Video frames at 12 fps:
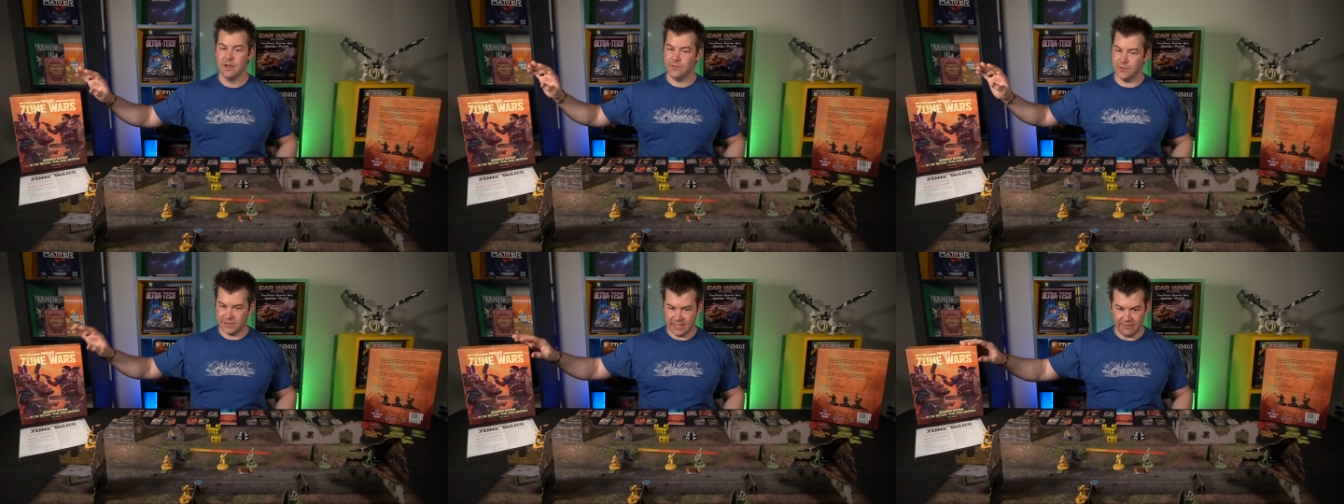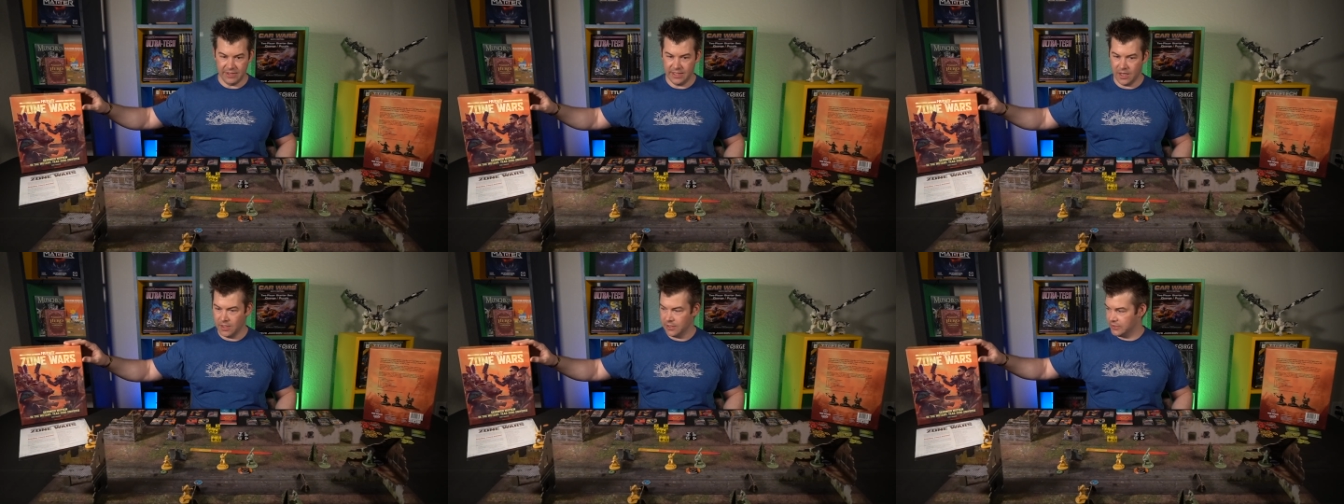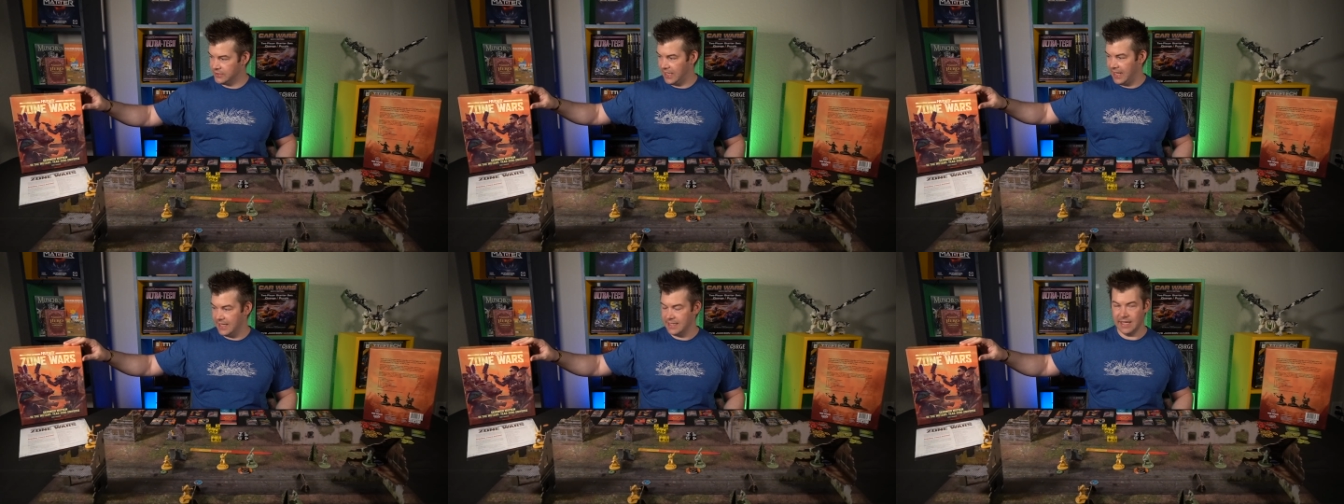for $70,
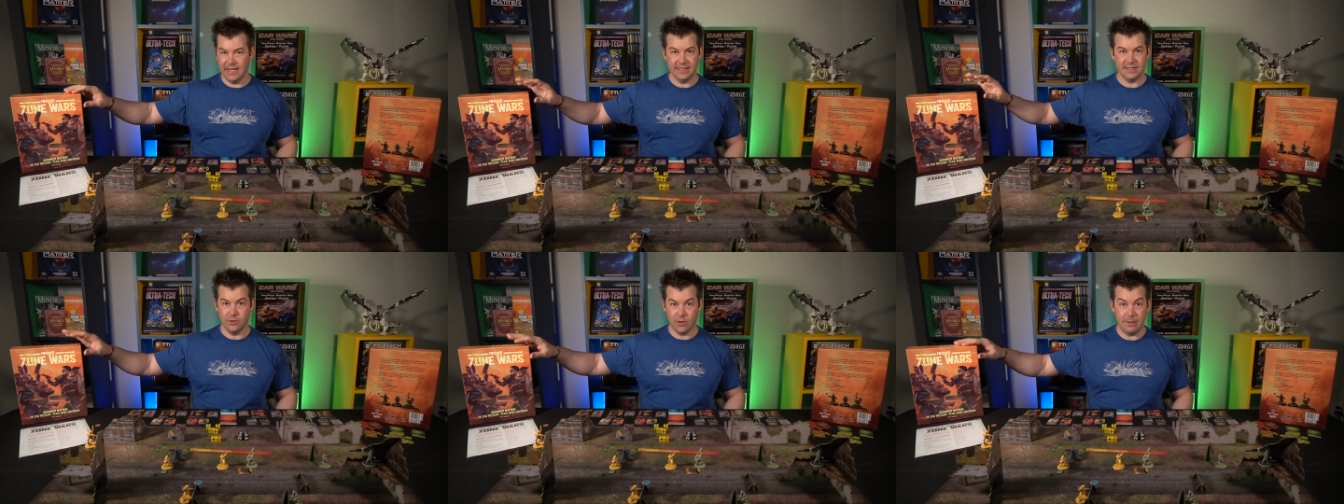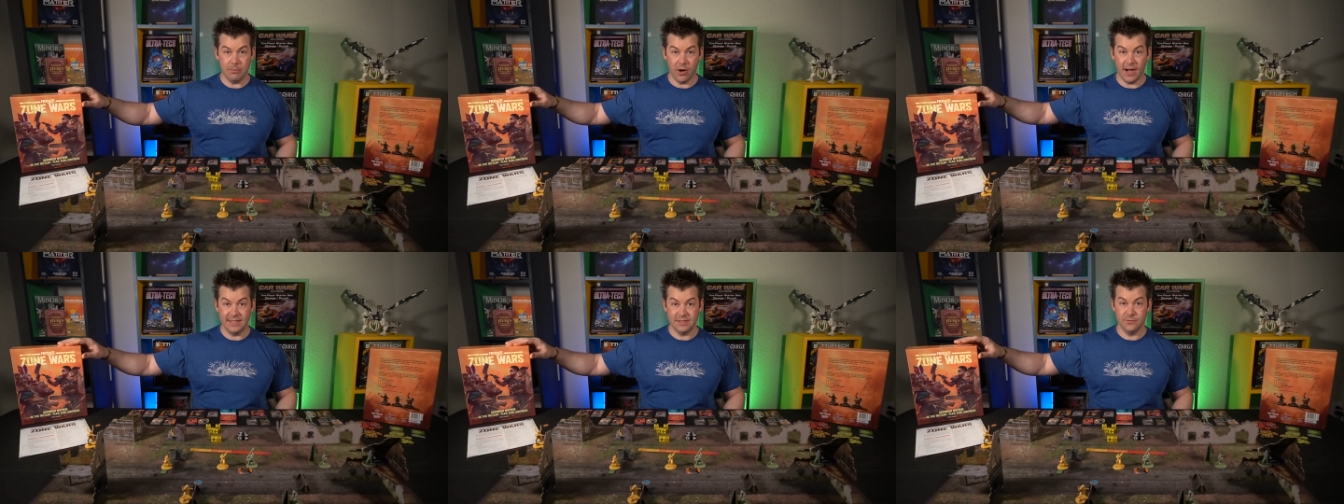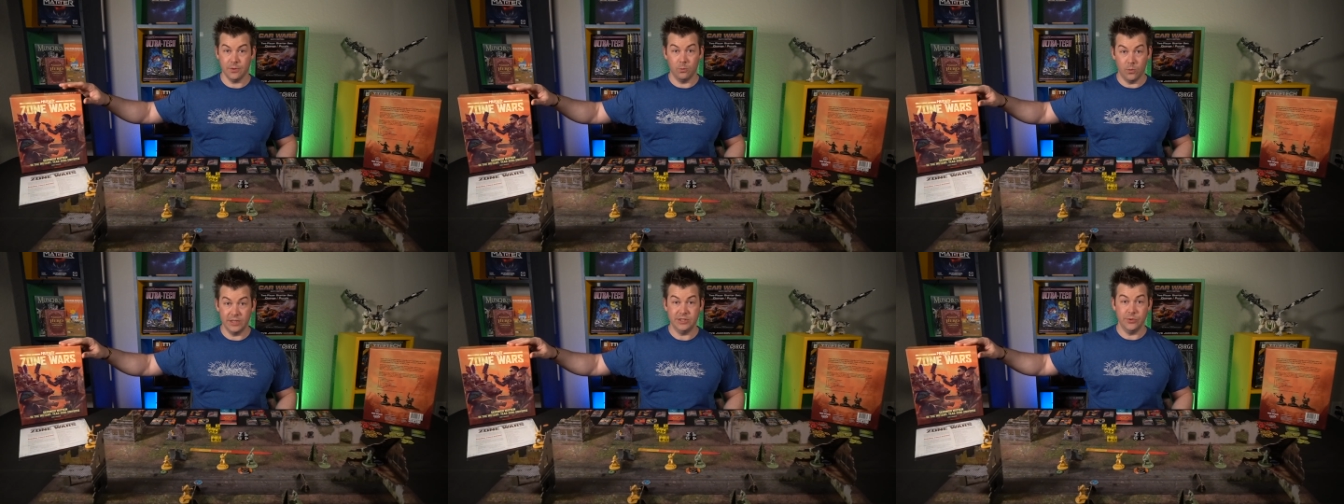and it's a great price for
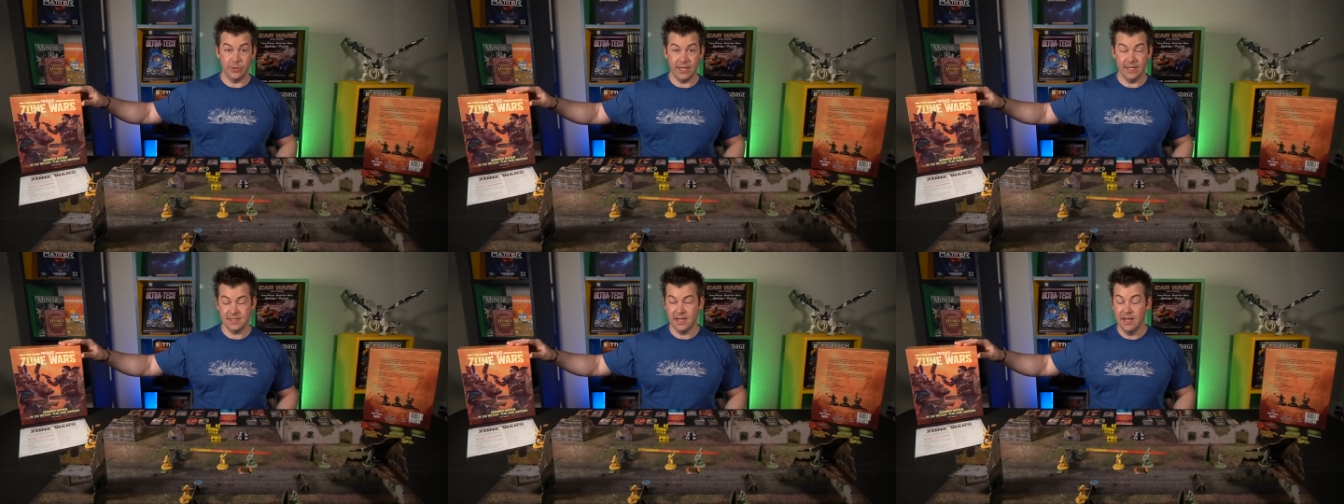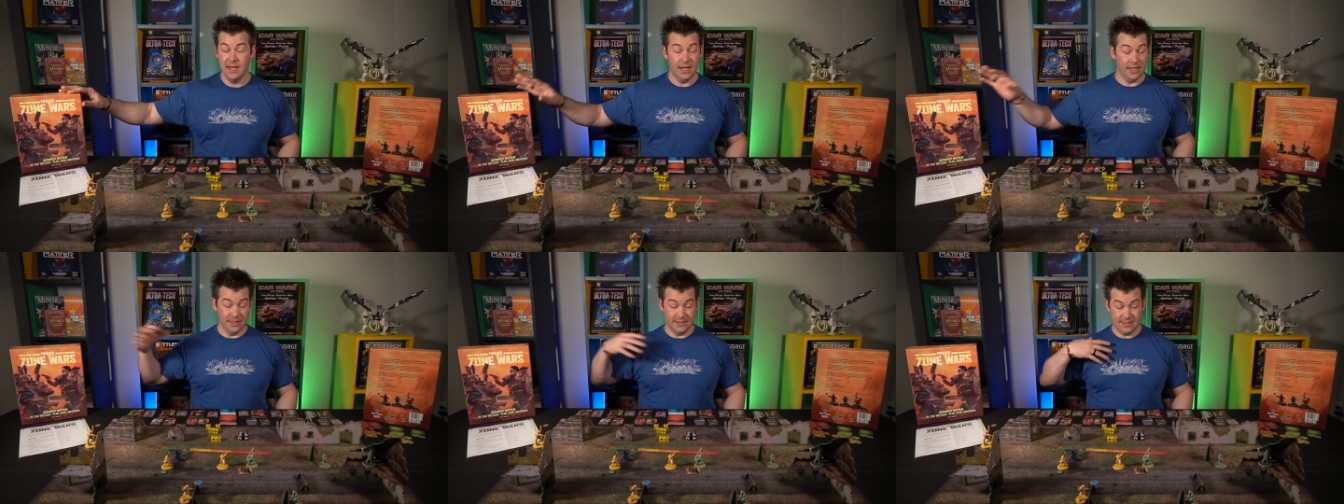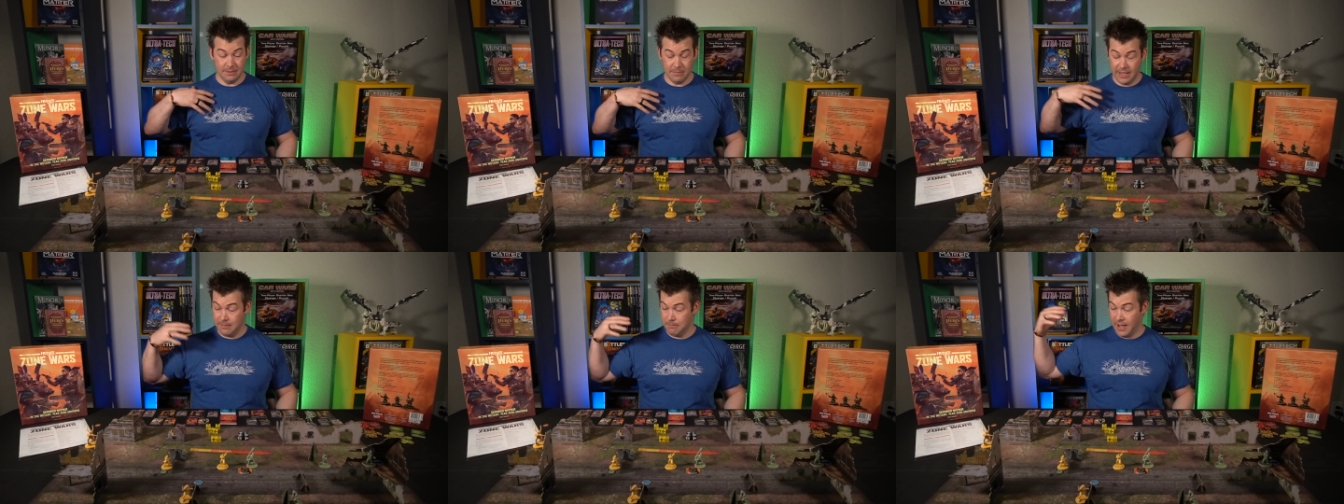what you get, at least
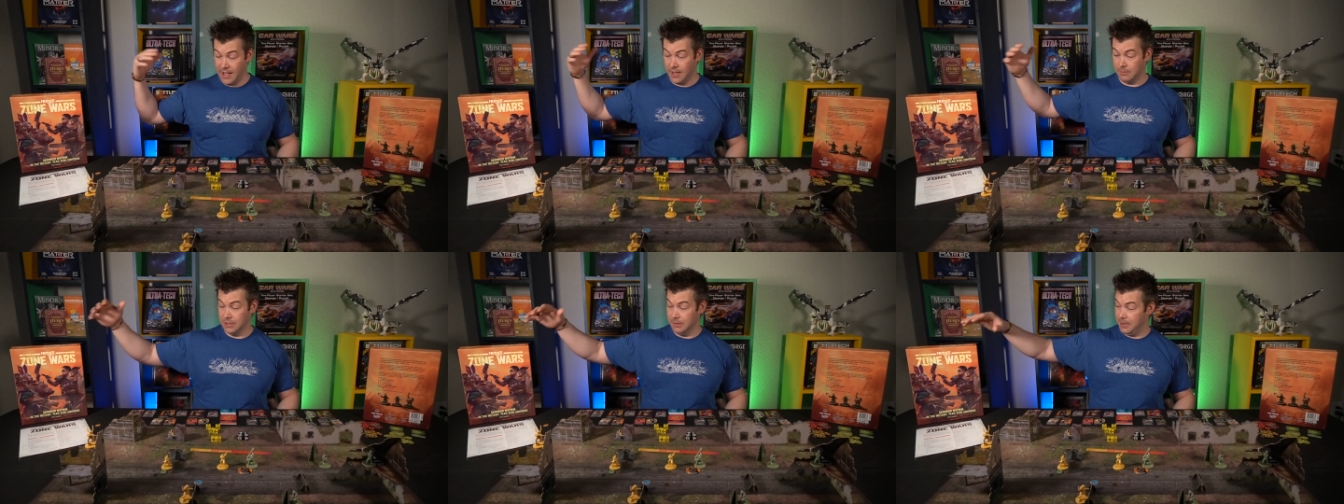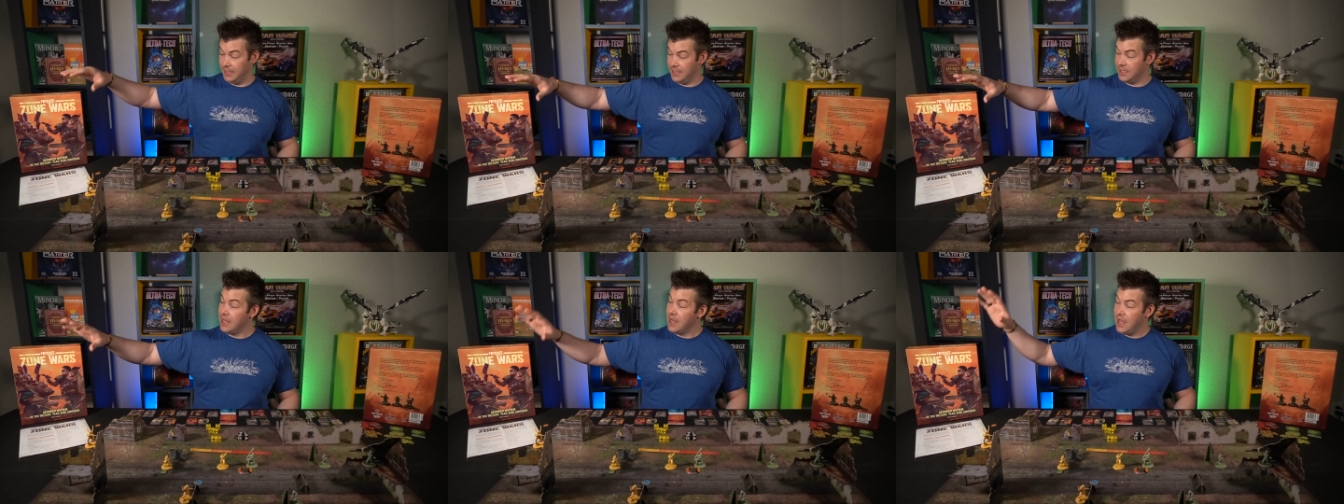in my humble opinion.